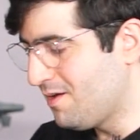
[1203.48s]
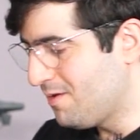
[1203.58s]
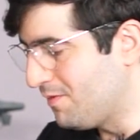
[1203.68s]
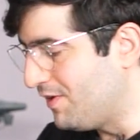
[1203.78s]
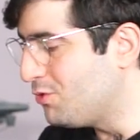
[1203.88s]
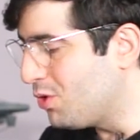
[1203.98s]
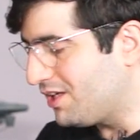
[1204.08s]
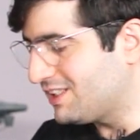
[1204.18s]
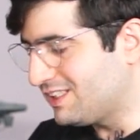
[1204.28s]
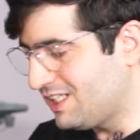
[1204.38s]
We will do
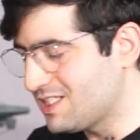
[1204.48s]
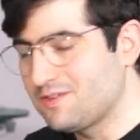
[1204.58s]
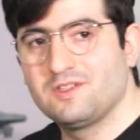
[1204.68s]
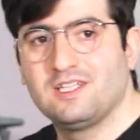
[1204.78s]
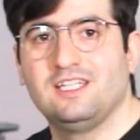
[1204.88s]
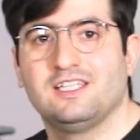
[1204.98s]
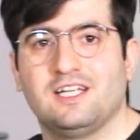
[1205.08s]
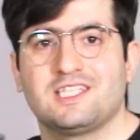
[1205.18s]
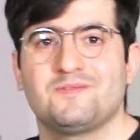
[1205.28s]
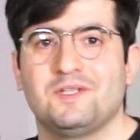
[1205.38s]
other tests in the
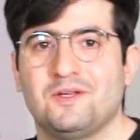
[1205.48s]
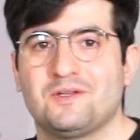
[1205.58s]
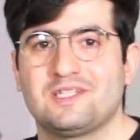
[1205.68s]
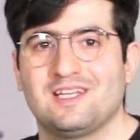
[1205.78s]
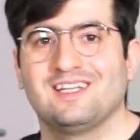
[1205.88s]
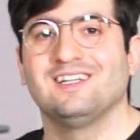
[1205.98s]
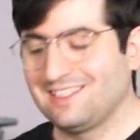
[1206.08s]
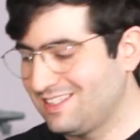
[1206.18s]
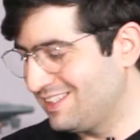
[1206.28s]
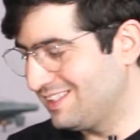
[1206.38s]
next videos.
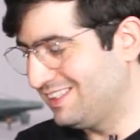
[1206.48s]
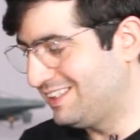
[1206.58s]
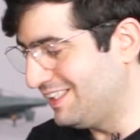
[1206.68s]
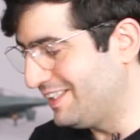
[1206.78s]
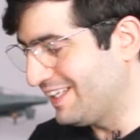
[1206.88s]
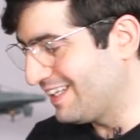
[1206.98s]
Till then.